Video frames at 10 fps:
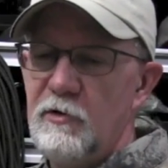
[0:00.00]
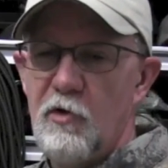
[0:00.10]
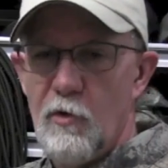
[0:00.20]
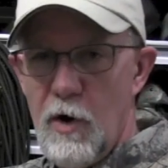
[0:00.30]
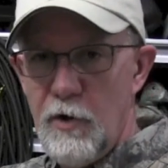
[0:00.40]

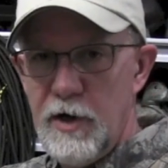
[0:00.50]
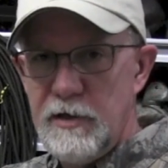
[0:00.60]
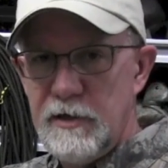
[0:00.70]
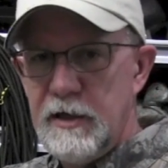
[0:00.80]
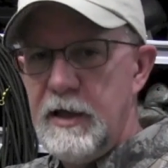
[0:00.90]

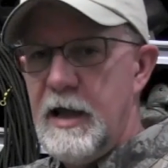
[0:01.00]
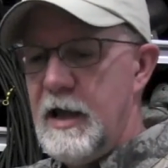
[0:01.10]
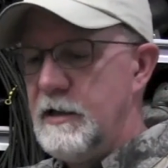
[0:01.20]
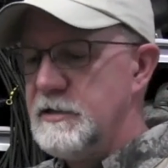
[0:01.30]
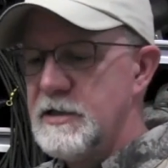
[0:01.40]
corroded
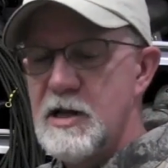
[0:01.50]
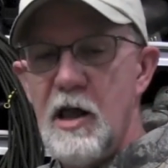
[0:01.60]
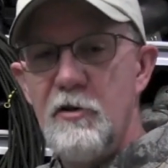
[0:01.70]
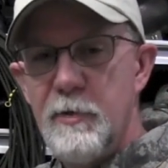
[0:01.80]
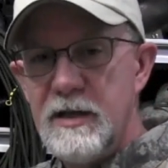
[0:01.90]
and
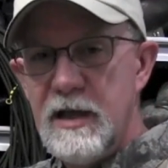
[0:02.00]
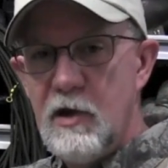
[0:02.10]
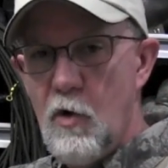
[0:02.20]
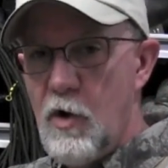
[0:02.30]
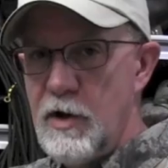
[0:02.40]
discolored my
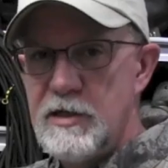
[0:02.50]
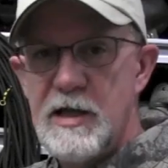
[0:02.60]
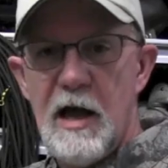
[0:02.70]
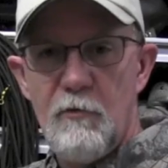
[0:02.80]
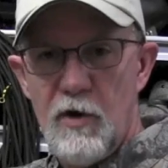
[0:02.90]
decoys,
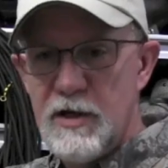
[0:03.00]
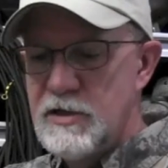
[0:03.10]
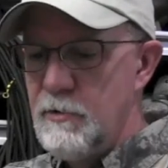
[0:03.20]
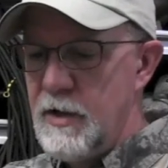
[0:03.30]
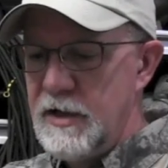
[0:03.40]
got
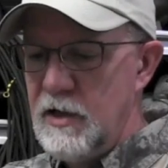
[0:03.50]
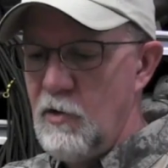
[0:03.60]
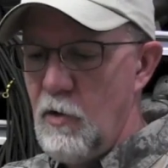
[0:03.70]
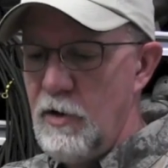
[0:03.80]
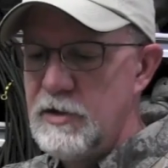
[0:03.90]
rust on my
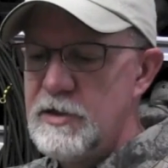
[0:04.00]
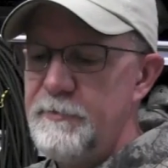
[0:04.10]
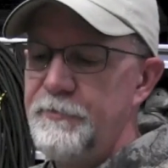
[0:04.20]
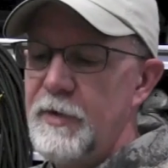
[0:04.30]
decoys.